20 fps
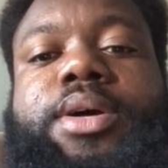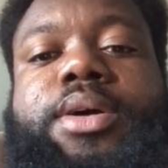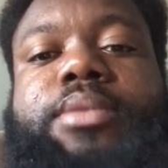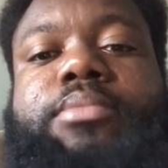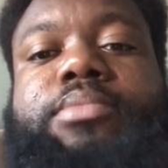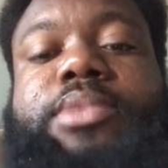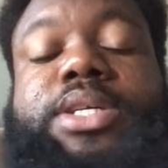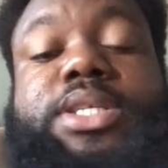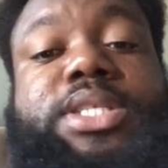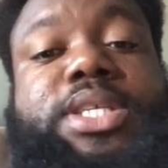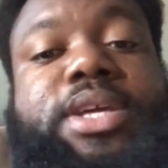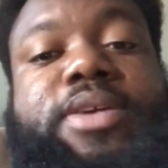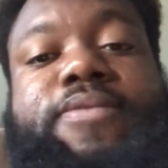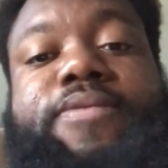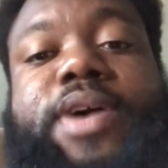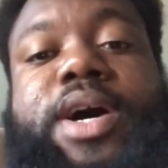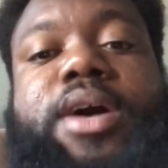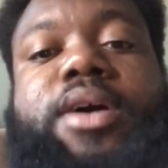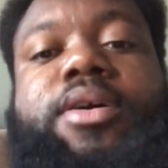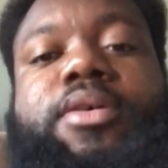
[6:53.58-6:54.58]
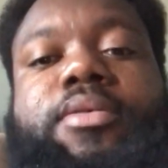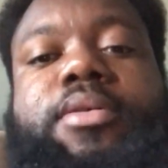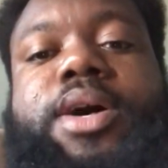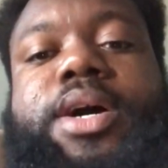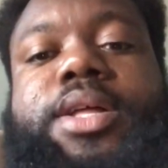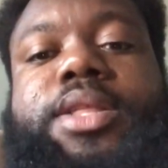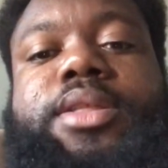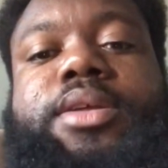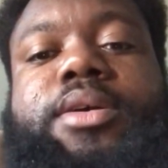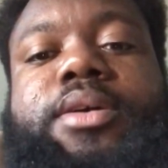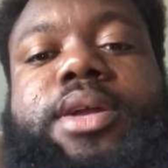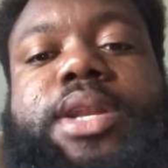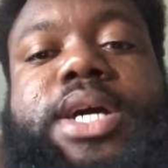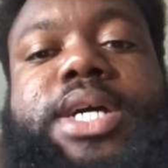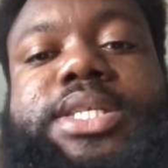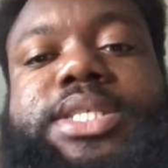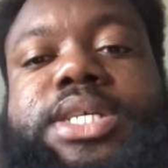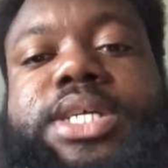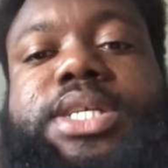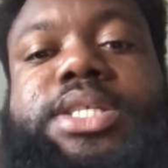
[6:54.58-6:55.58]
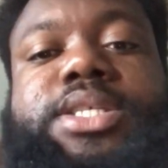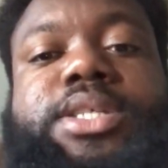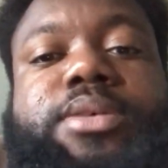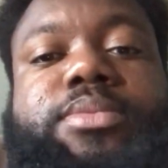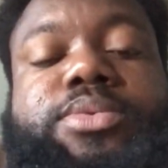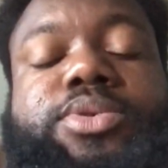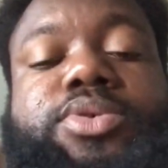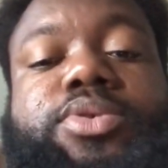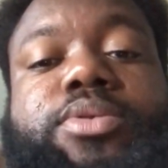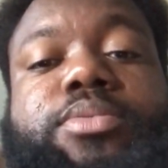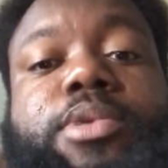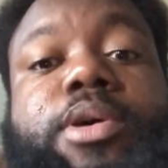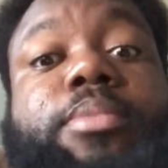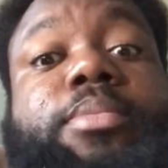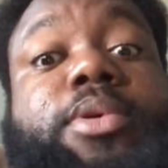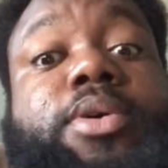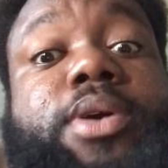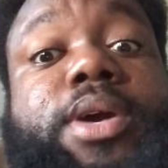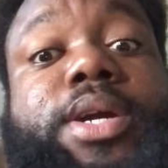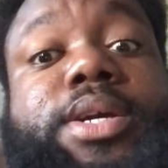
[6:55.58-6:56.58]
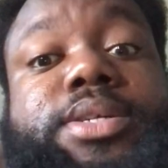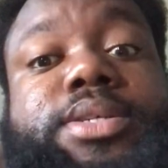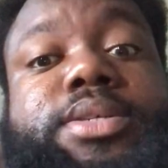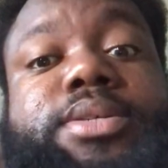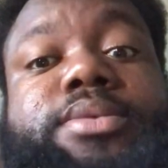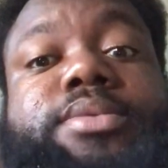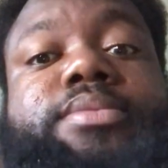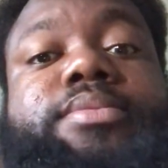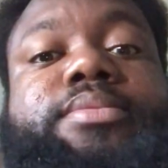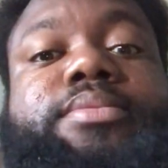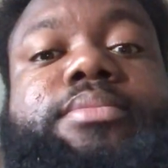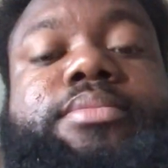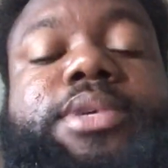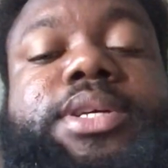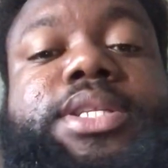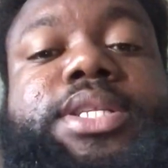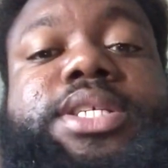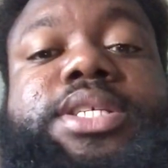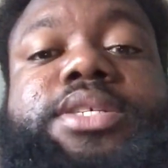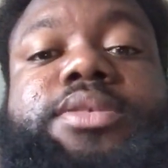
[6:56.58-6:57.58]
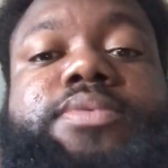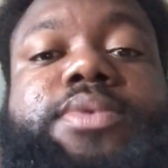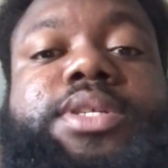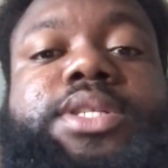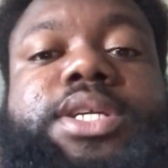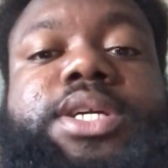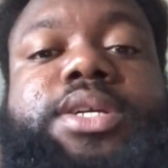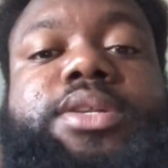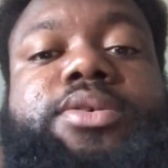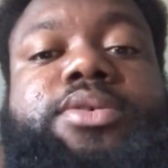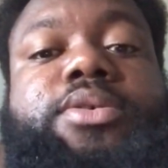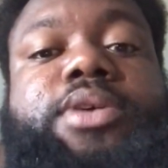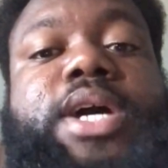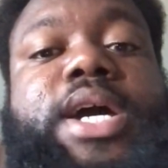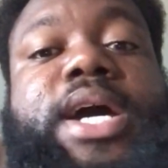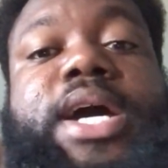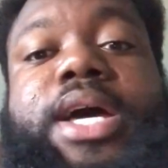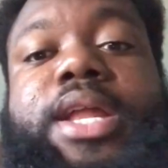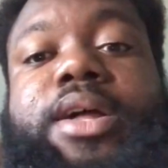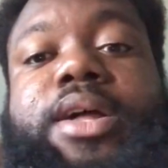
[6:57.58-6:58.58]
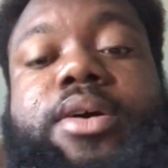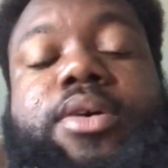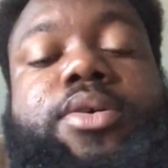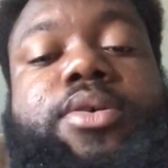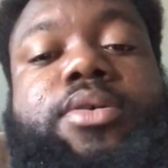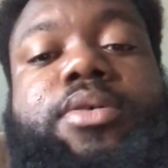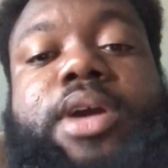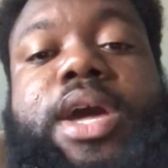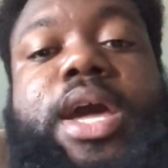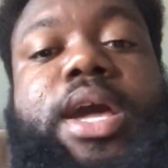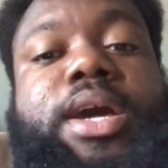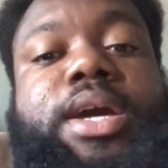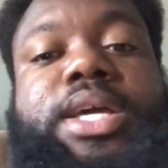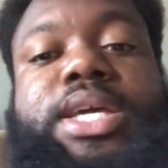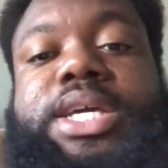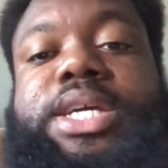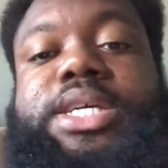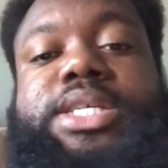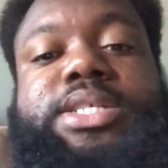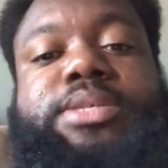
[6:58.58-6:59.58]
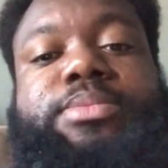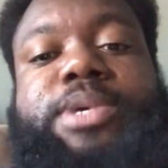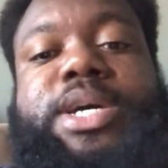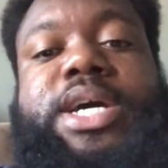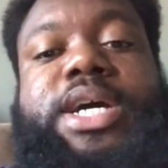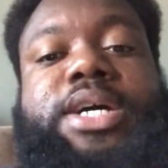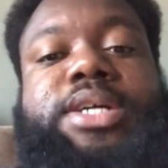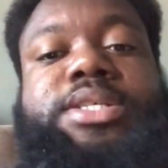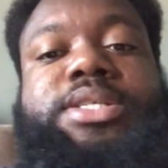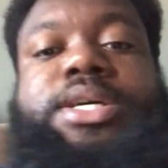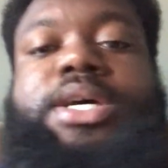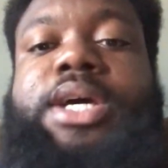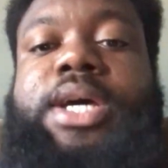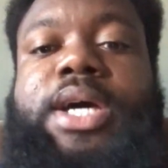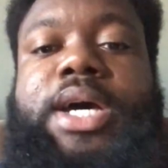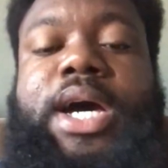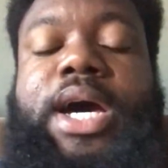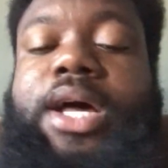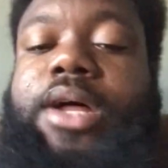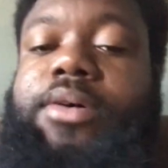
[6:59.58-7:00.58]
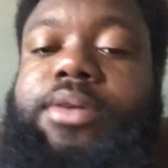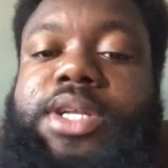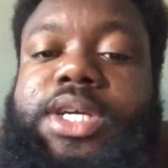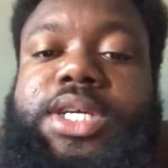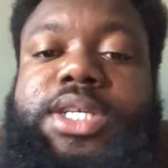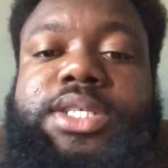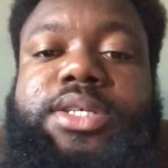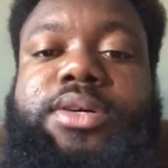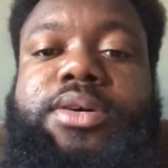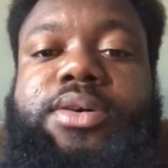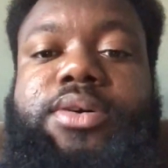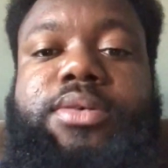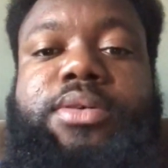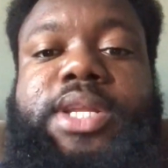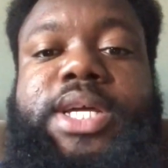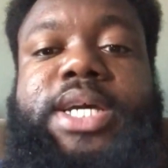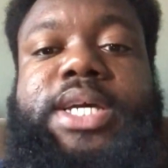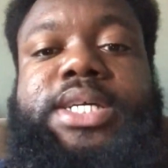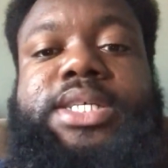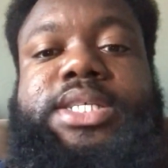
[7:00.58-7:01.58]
But see, if I go out there and I say something to them, I'm crazy. But this is what they doing. I got a whole gang of kids in my house. I don't need your old ass